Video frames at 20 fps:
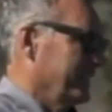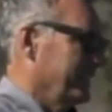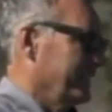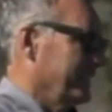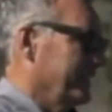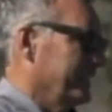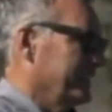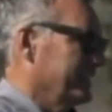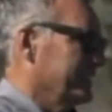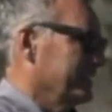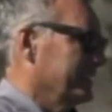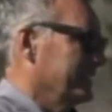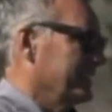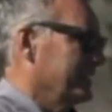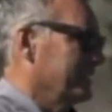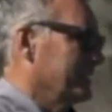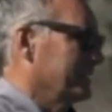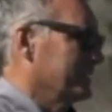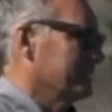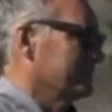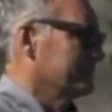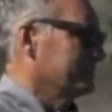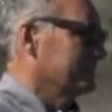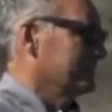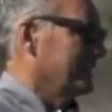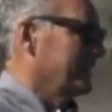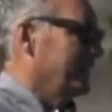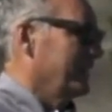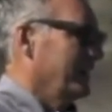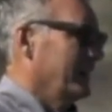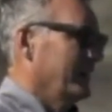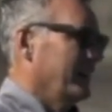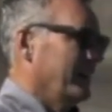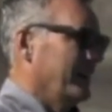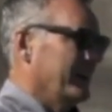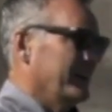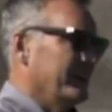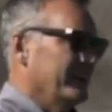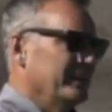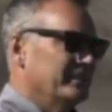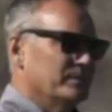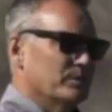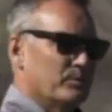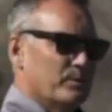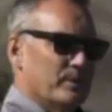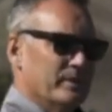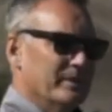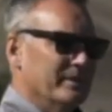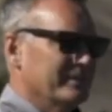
And um, I hate to put